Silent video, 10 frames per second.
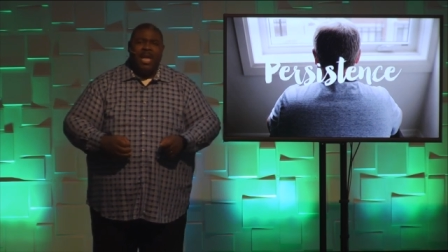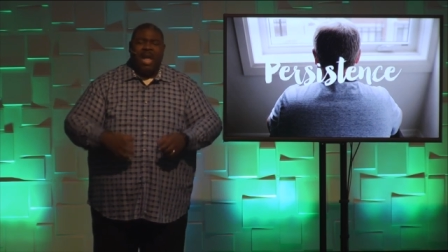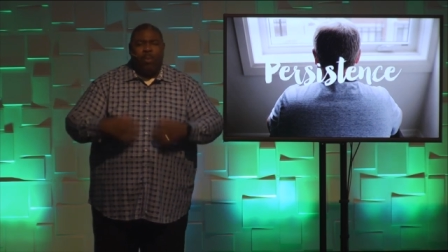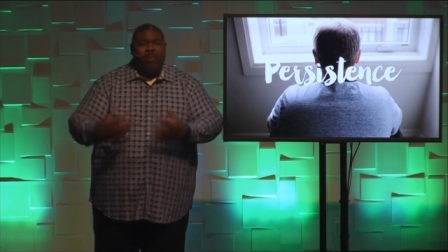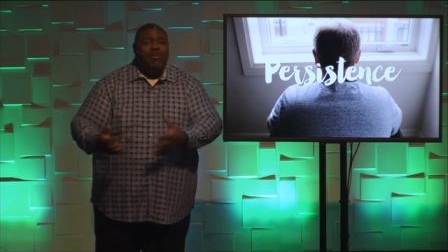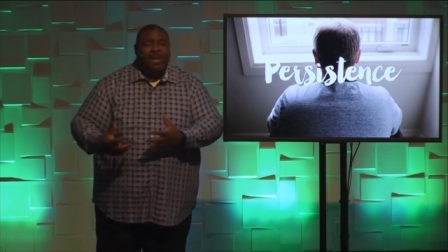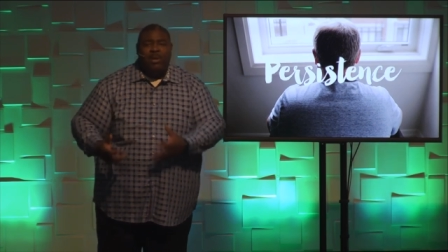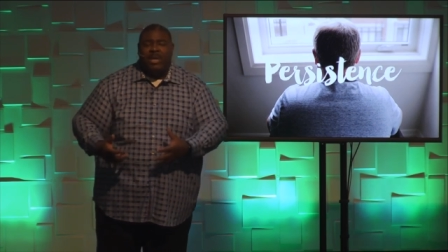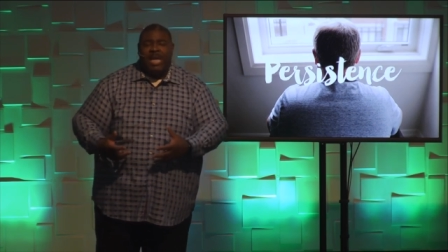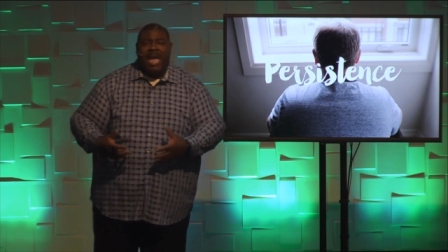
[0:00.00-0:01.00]
And what we've been
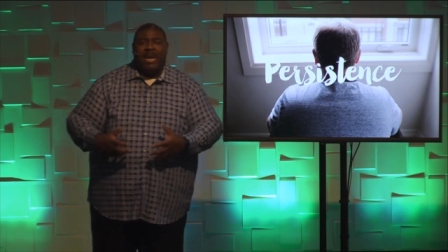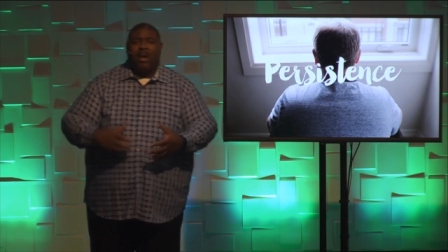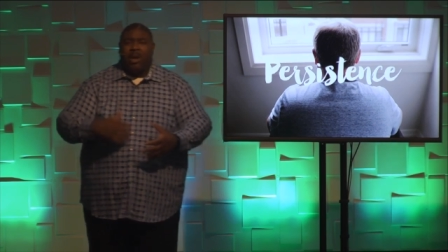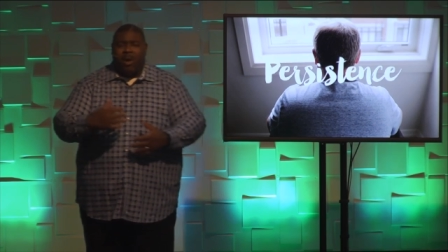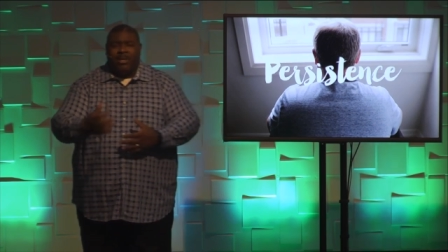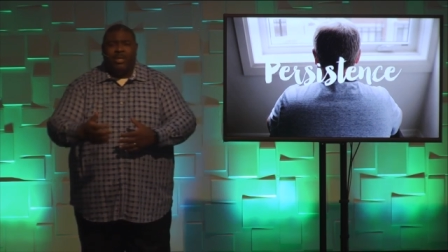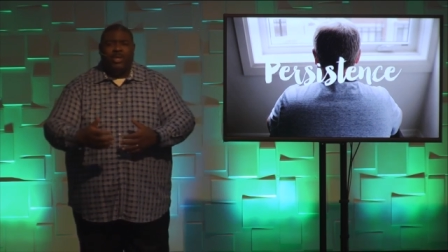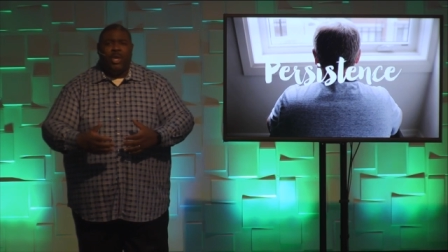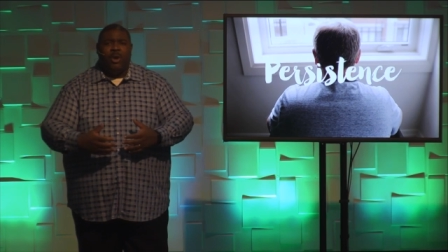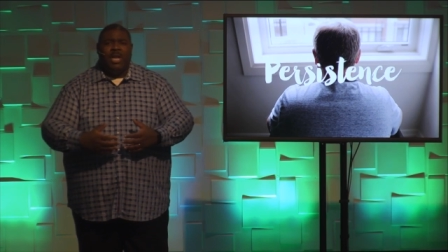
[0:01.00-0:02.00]
looking at along this
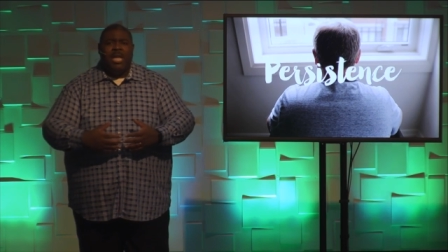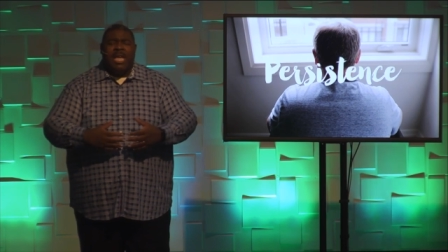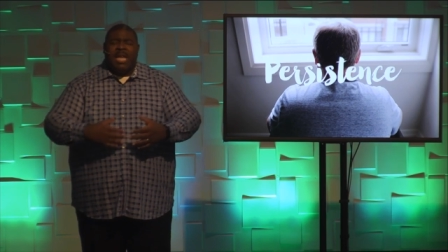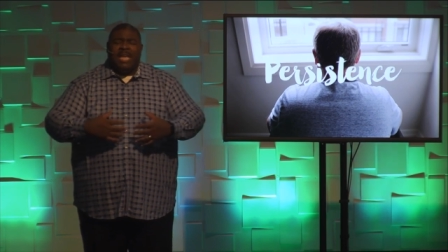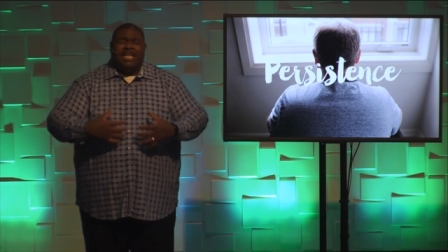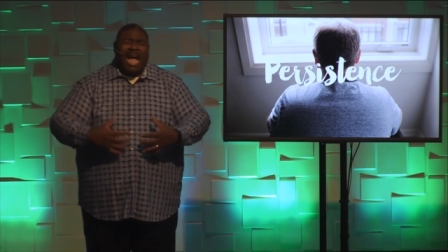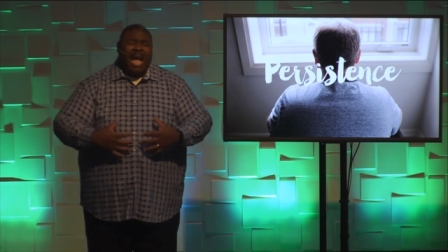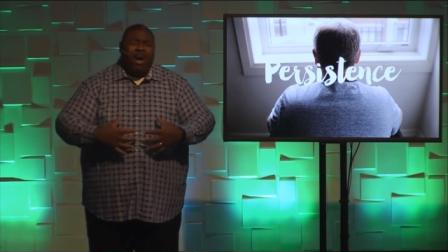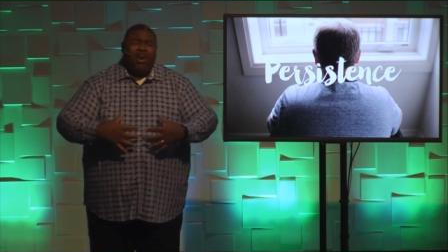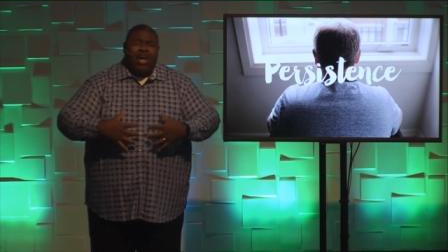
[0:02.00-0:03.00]
journey is
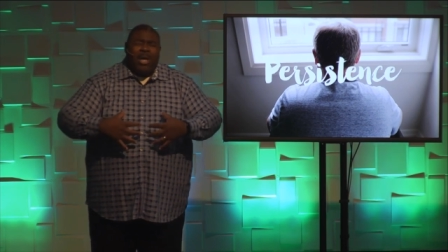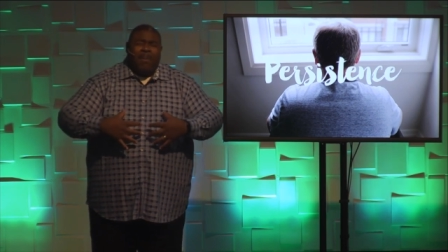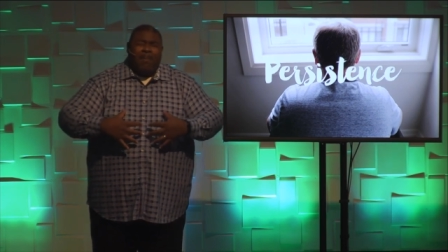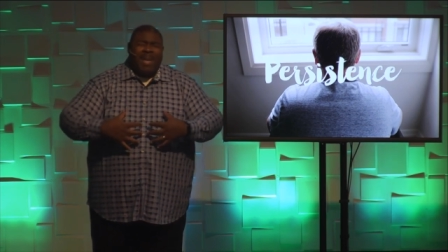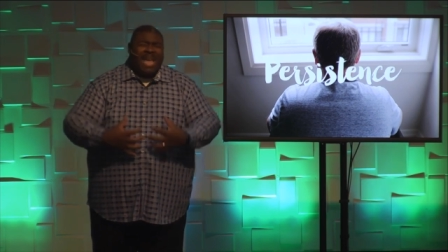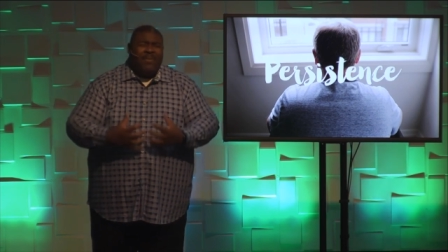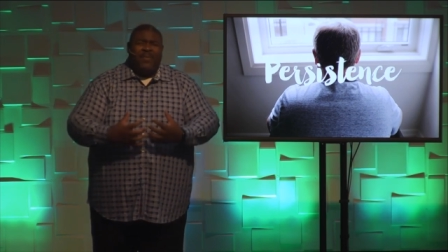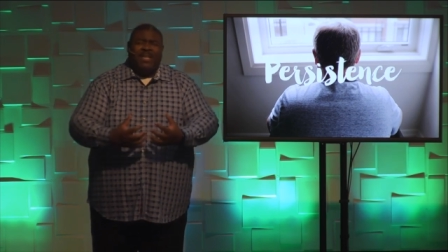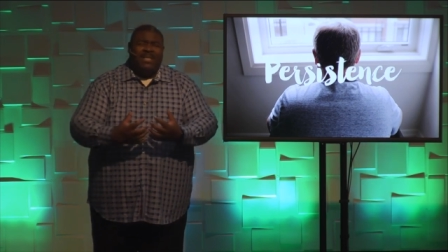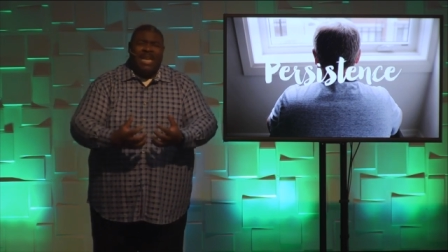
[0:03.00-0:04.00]
how
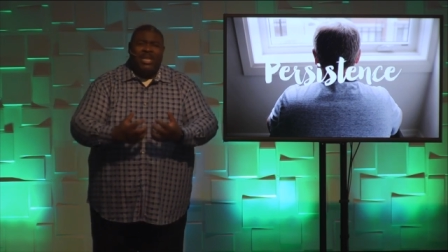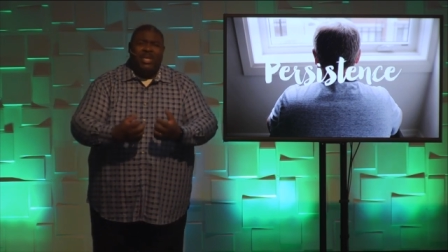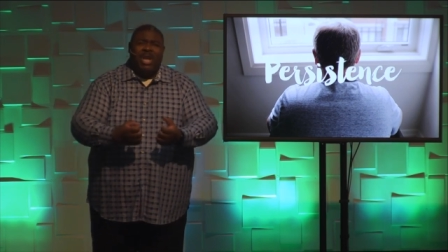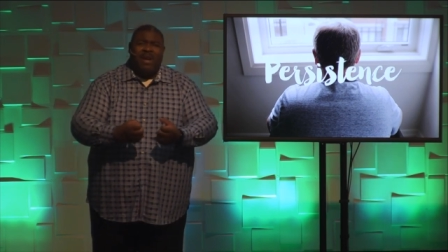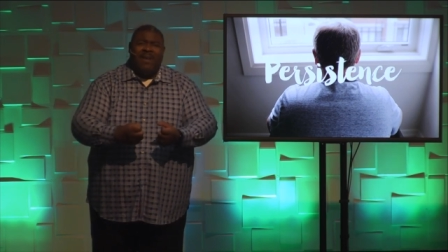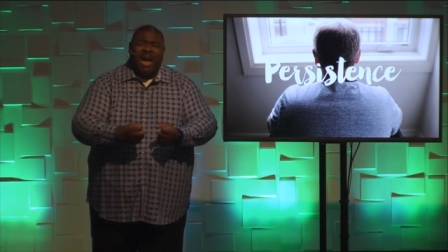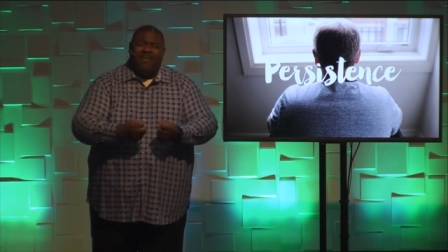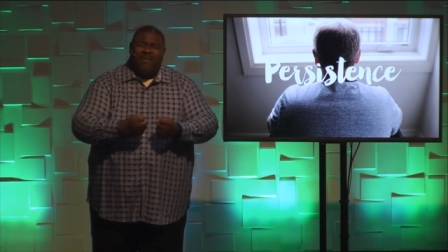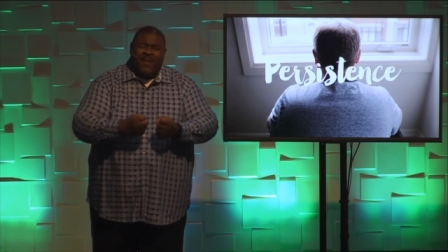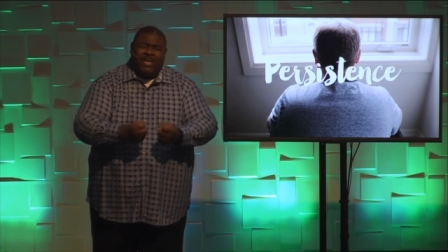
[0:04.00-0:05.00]
manifestation of our
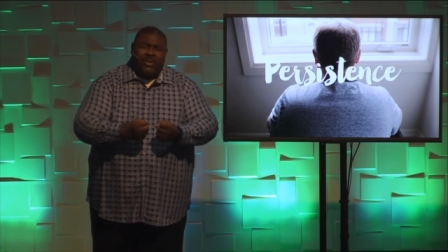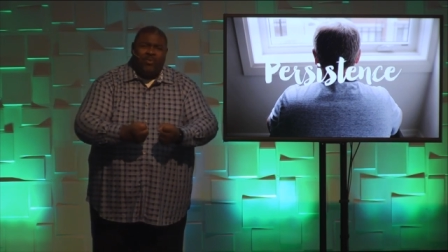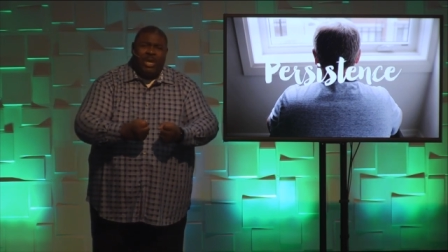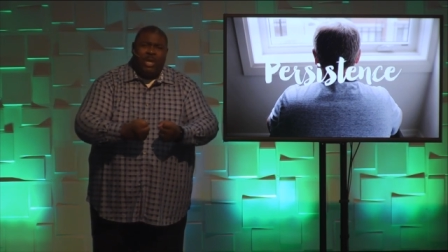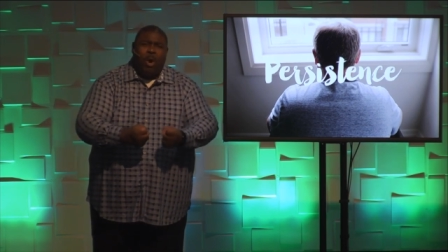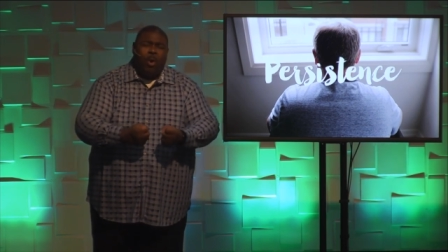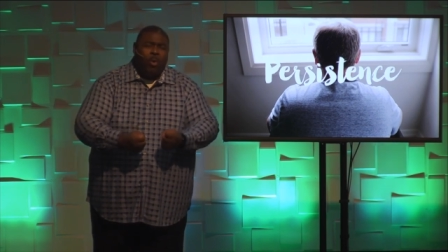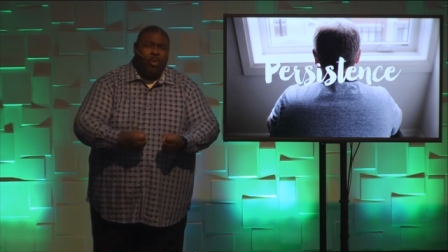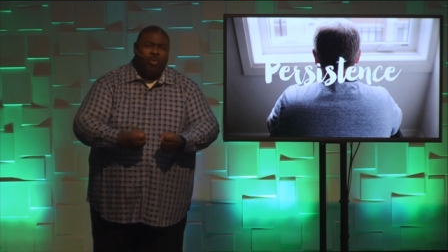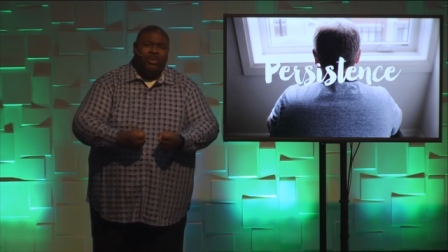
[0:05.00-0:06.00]
victory
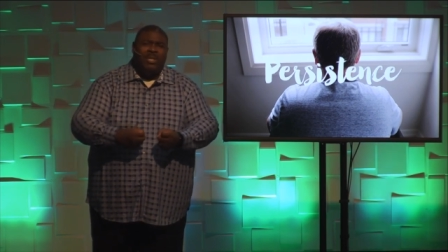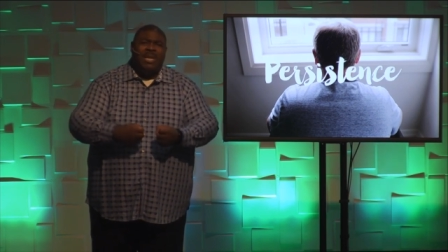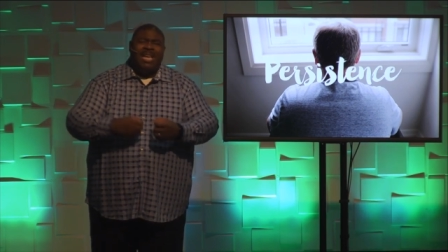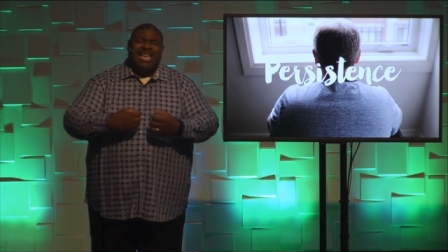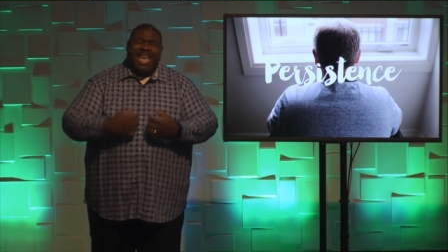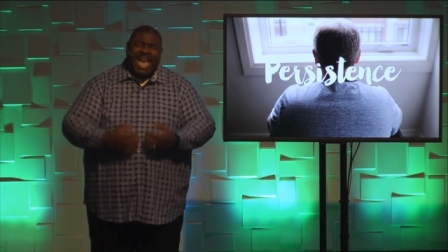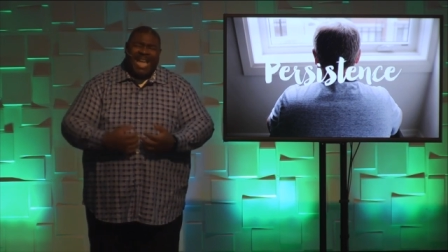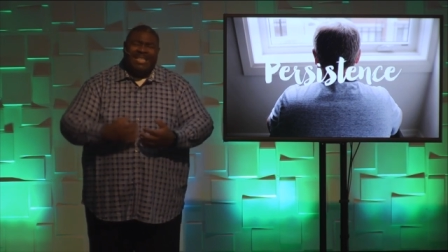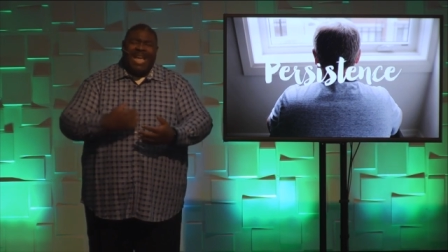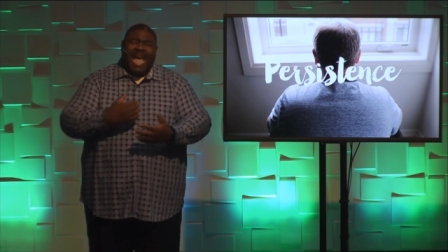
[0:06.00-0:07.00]
goals
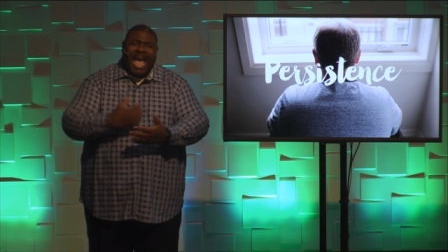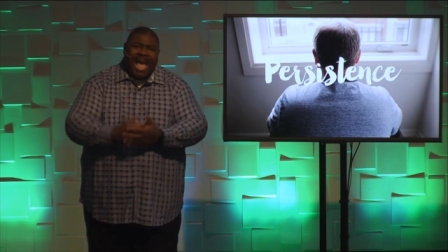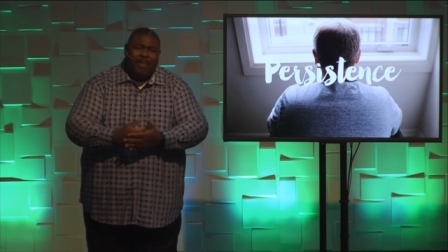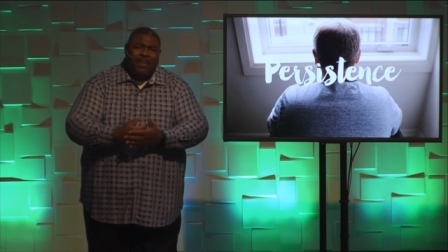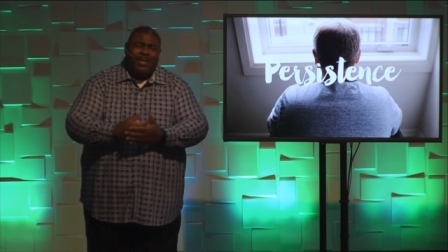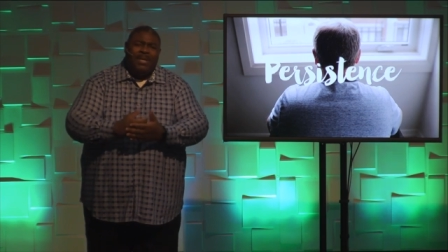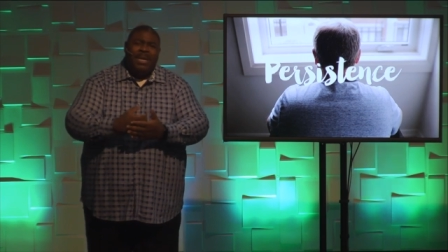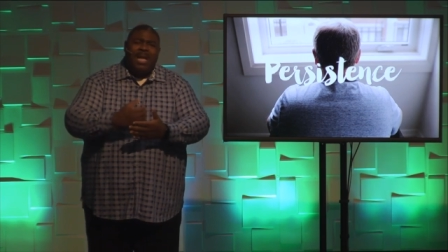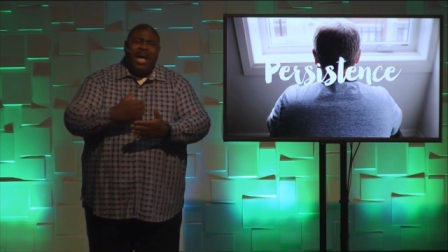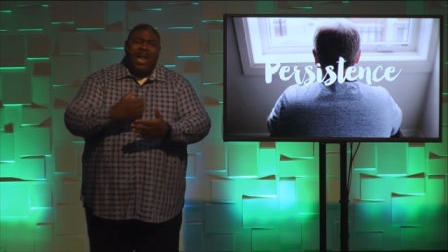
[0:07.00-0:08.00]
can't happen
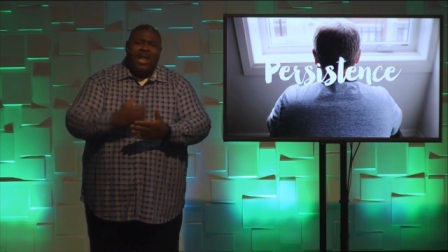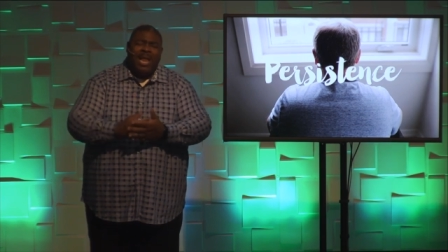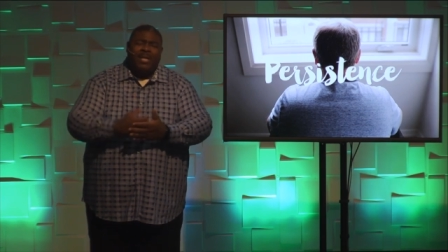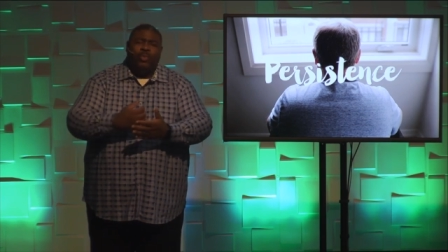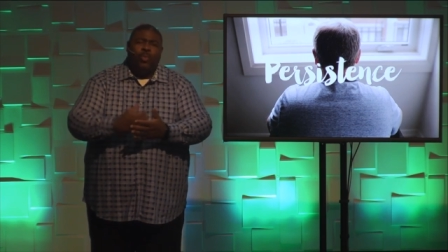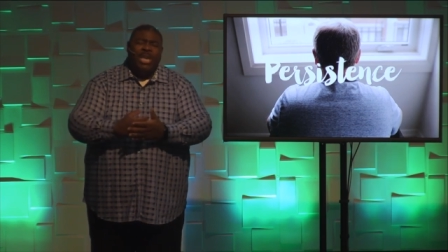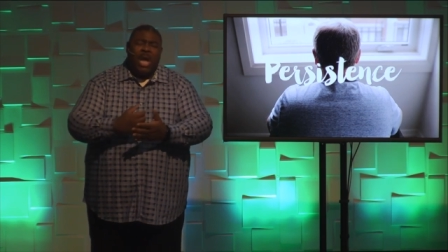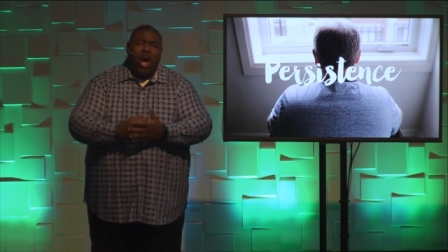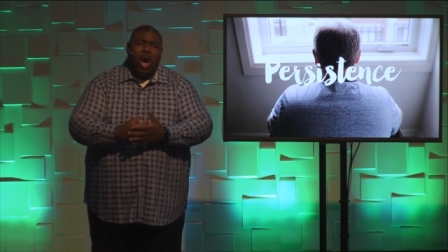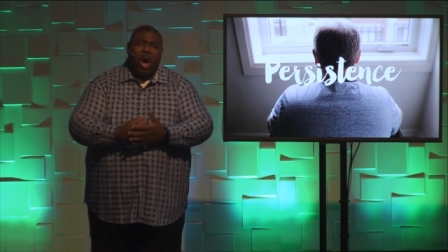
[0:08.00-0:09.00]
unless we
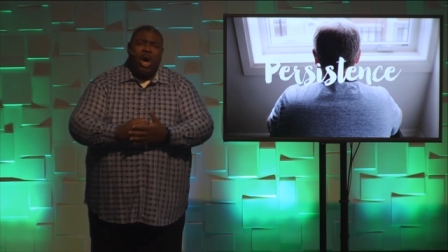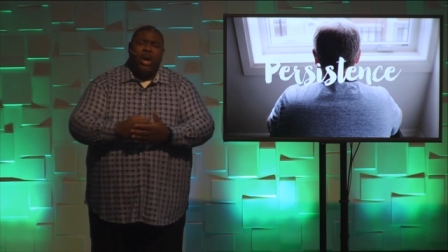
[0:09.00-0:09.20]
are